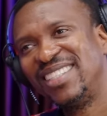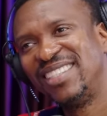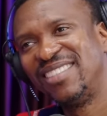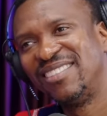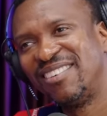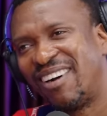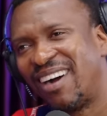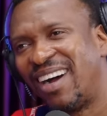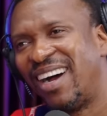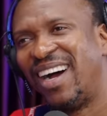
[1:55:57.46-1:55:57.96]

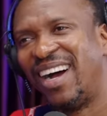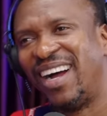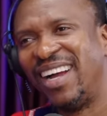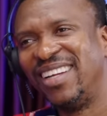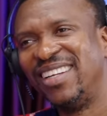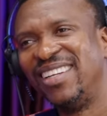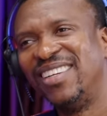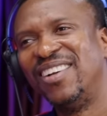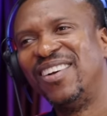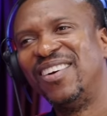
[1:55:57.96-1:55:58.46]
You are.
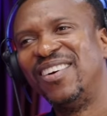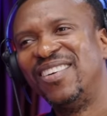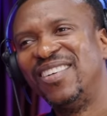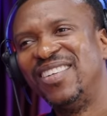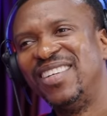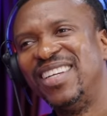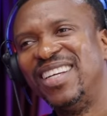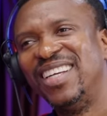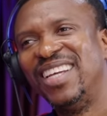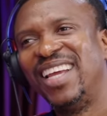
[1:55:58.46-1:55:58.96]
Appreciate
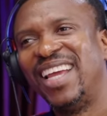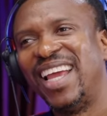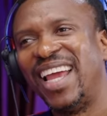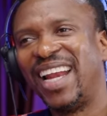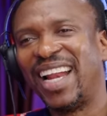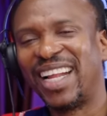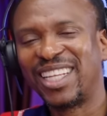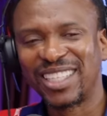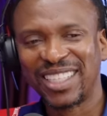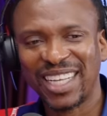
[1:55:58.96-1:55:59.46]
it.
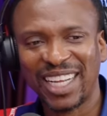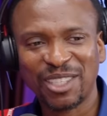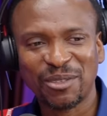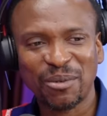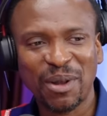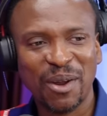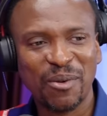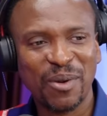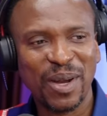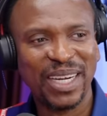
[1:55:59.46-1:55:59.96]
And
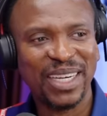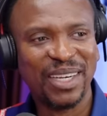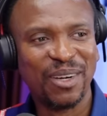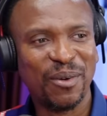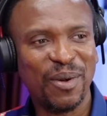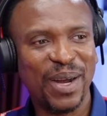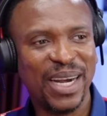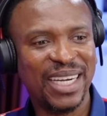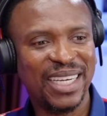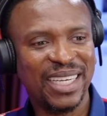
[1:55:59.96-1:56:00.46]
that's why when
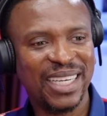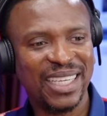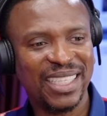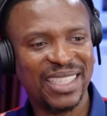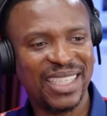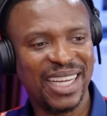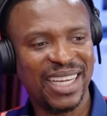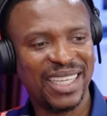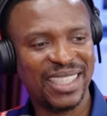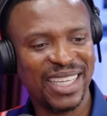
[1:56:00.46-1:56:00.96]

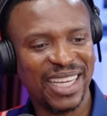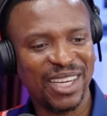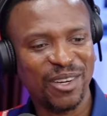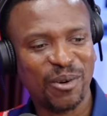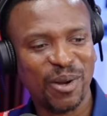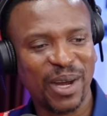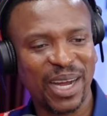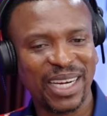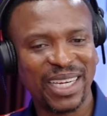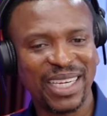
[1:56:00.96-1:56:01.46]
the
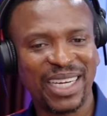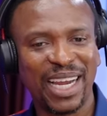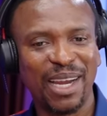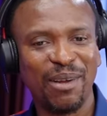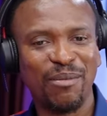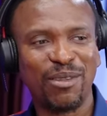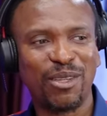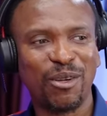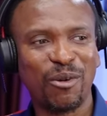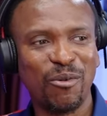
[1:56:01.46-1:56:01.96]
inquiry
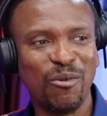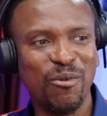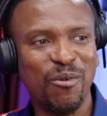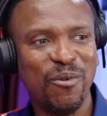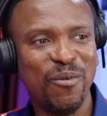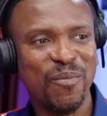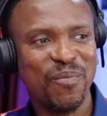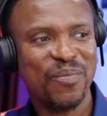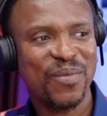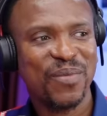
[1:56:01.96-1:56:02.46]
came through,